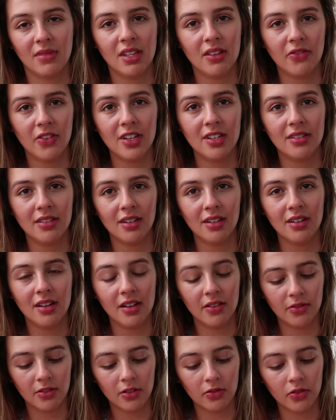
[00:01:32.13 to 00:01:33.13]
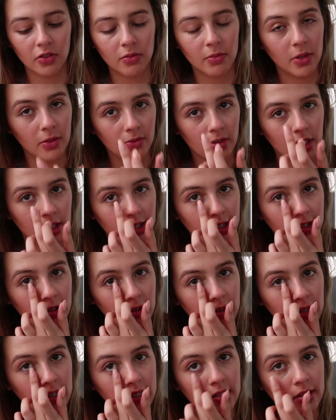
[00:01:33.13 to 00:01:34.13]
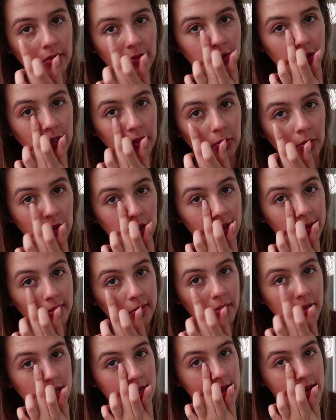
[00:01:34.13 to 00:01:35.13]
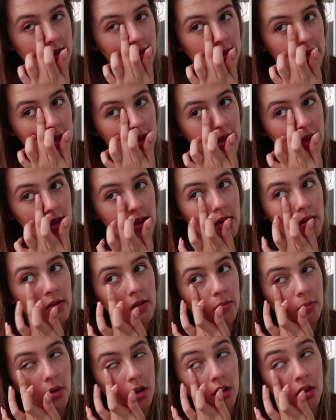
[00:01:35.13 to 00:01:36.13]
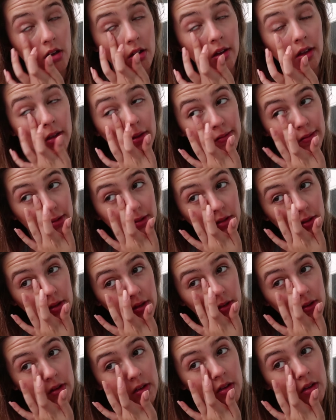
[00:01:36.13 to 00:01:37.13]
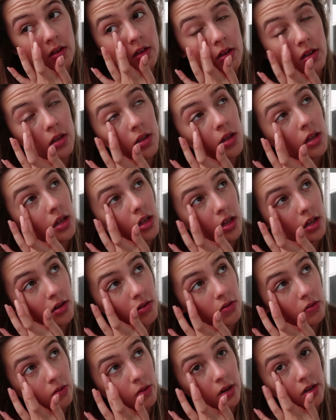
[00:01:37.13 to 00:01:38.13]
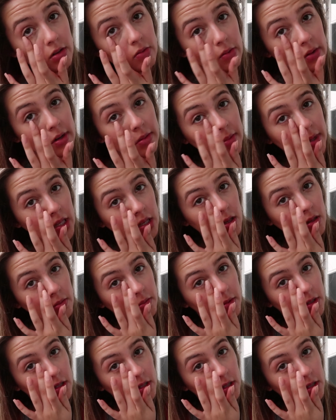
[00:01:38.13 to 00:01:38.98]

If I didn't have to film a video, I definitely wouldn't be, because I don't want to wear makeup